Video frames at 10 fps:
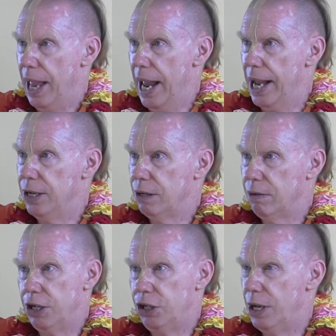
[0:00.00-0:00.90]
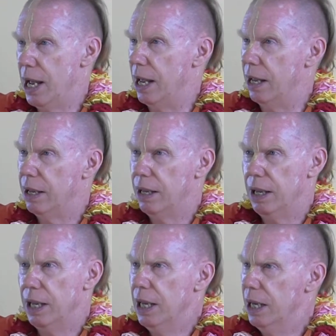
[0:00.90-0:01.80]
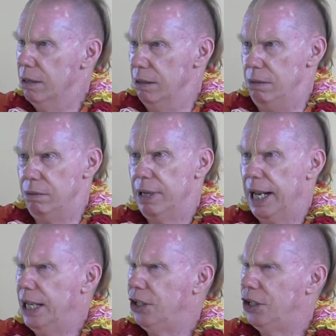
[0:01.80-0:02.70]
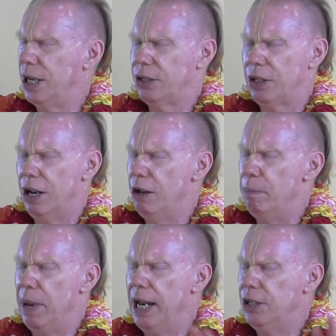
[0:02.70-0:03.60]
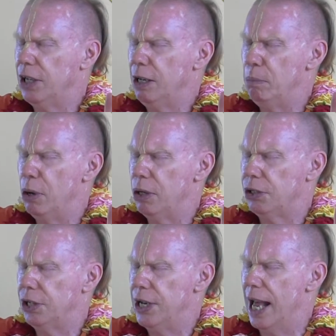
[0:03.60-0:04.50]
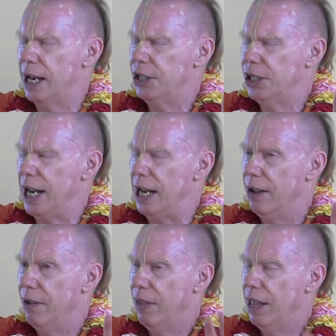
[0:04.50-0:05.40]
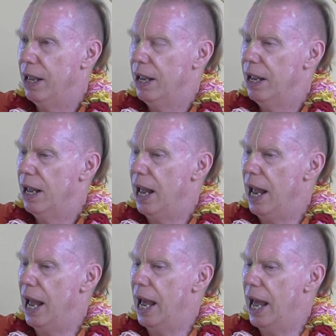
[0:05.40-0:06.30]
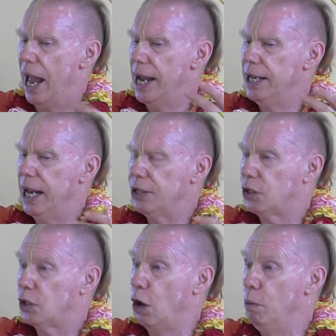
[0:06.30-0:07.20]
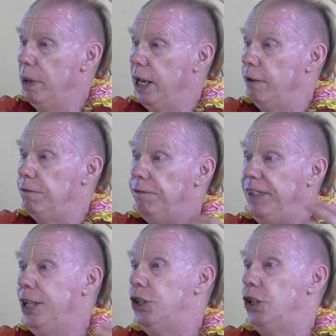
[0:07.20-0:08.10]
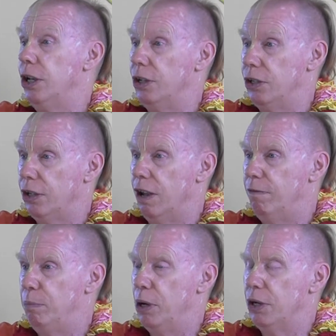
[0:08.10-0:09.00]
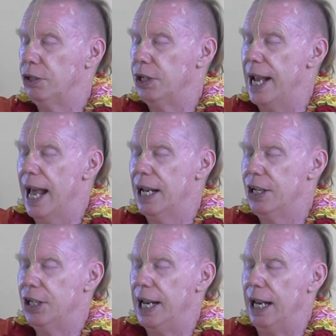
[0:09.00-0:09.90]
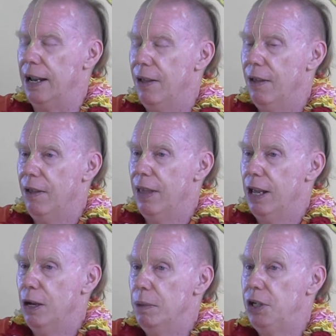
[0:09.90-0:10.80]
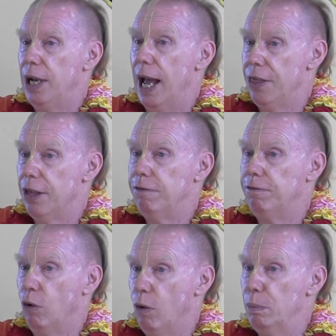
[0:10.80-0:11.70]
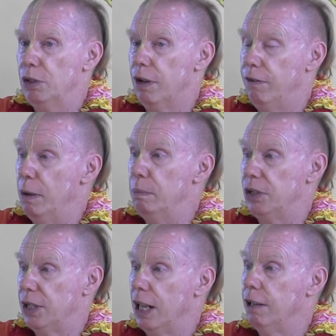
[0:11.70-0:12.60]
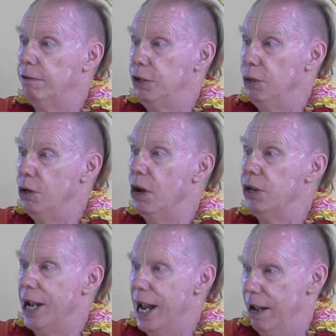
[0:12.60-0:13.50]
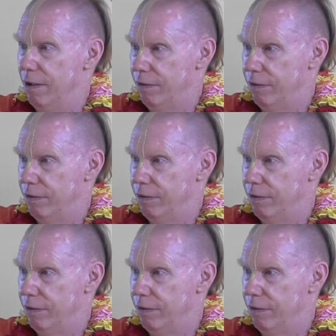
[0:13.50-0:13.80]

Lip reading: And Krishna, he's just an amazing personality. And he has so many features of personality which other forms of himself do not have.